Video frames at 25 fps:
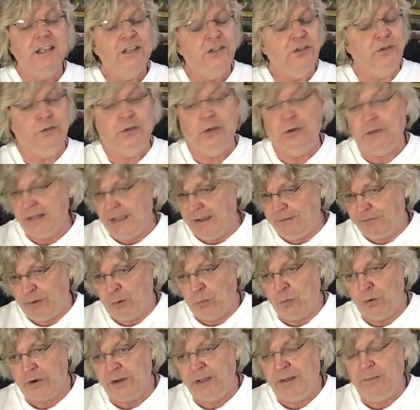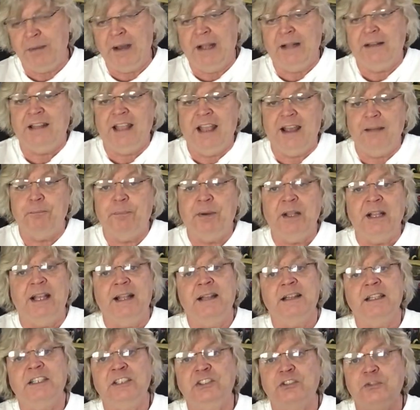You don't have to worry about that, but
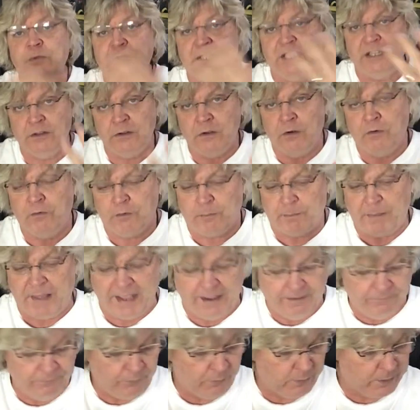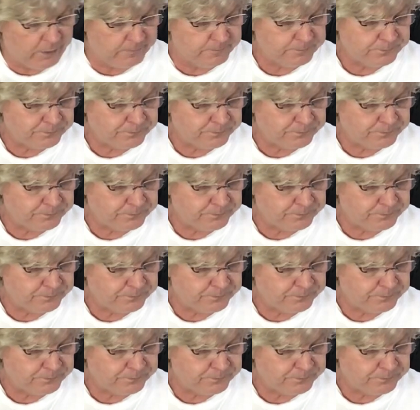at least you didn't overpay for it.